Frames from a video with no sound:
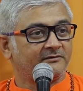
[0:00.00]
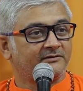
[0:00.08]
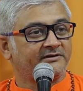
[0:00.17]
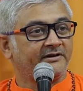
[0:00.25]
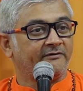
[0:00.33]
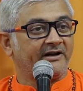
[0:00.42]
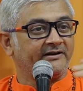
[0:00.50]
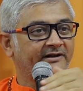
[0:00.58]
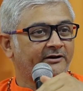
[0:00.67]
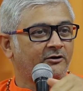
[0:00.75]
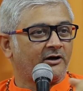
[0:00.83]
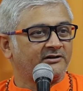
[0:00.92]
see, when they
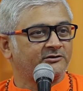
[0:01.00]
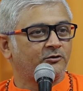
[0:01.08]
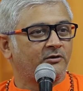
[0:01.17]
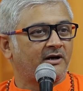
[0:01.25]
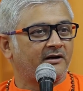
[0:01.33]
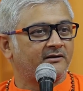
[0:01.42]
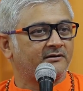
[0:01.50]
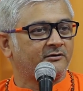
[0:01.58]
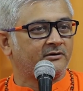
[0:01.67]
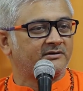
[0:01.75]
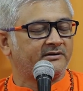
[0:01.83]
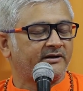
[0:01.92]
crossed
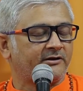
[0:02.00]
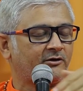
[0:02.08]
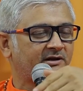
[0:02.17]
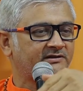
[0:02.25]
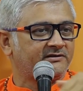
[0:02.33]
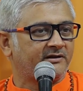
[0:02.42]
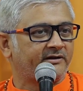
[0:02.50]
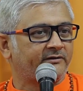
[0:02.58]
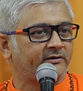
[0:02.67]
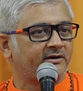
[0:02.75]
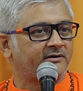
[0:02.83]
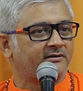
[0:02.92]
they crossed the
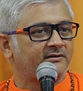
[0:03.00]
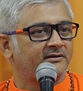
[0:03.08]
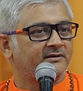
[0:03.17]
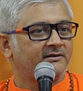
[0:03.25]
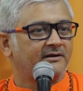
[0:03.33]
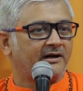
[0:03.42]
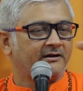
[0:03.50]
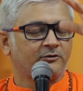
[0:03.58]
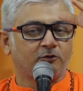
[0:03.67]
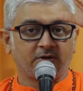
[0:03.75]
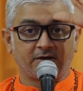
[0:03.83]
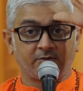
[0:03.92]
river and
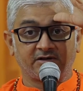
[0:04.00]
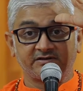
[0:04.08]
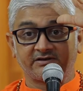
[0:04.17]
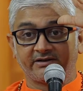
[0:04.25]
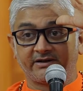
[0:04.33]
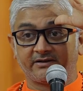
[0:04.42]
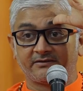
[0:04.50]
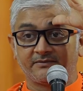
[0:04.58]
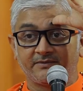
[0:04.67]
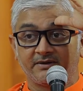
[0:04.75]
Guha was there.